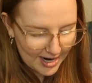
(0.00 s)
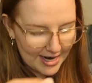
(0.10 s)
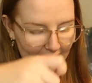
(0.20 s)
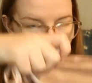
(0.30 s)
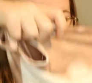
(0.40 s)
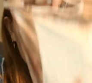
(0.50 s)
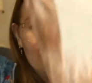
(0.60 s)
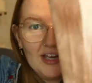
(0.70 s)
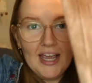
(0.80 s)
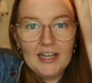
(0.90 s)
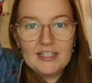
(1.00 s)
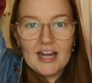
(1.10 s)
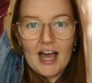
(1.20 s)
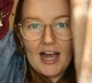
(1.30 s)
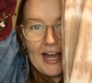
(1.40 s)
I have a
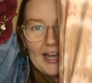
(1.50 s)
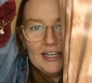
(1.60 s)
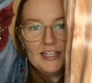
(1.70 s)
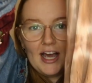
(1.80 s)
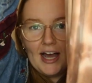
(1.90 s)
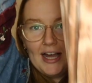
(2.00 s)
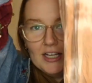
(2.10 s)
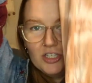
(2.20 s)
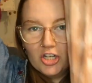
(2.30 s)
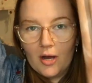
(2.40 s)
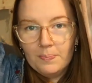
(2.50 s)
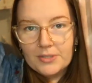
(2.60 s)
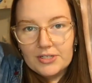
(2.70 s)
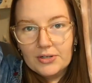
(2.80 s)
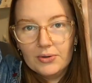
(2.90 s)
tie-dye
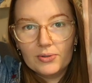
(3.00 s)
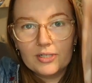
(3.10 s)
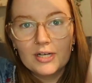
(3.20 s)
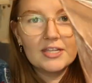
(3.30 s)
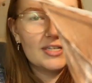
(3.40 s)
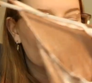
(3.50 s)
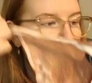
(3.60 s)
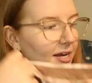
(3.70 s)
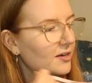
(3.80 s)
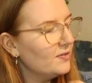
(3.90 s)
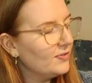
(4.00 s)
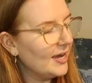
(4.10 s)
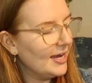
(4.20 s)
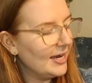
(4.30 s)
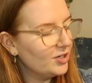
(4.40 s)
jumpsuit. This is kind of
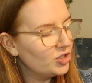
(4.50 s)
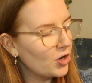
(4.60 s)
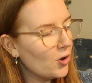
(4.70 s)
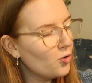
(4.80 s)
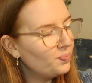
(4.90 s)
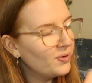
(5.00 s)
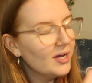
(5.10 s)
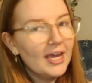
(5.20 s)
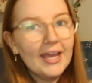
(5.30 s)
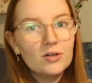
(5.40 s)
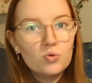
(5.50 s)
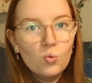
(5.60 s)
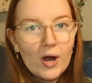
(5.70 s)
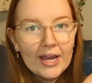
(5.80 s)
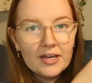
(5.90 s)
a taupe
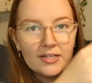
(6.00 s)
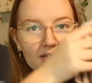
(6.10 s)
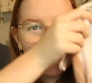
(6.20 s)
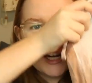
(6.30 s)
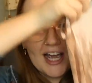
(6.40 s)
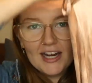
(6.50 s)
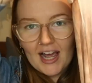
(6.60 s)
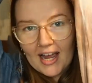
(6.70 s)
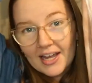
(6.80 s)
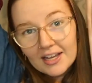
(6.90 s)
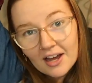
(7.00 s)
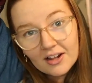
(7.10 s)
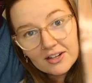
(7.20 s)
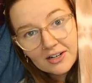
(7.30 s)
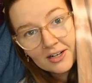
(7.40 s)
and white tie-dye
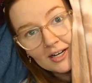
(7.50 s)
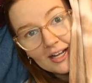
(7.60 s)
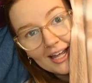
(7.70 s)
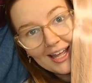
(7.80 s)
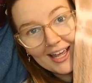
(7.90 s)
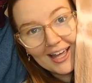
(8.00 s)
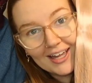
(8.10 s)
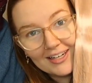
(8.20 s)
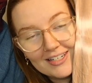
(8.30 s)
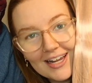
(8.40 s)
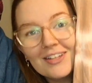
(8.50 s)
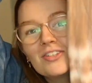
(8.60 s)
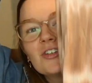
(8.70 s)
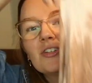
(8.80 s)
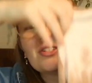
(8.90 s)
color. And
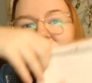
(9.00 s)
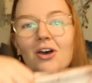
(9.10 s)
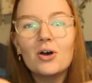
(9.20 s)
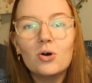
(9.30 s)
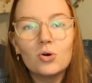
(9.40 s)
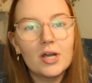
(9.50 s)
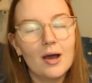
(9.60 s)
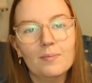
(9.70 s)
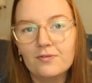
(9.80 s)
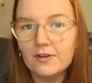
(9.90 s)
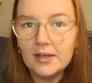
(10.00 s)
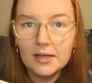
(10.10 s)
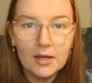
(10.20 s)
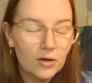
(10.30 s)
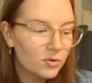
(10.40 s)
it's just so
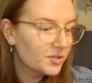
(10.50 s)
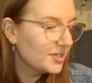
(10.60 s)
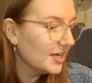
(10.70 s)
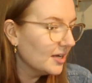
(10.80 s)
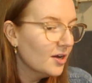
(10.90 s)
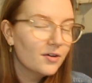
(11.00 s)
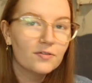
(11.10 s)
comfy, cozy,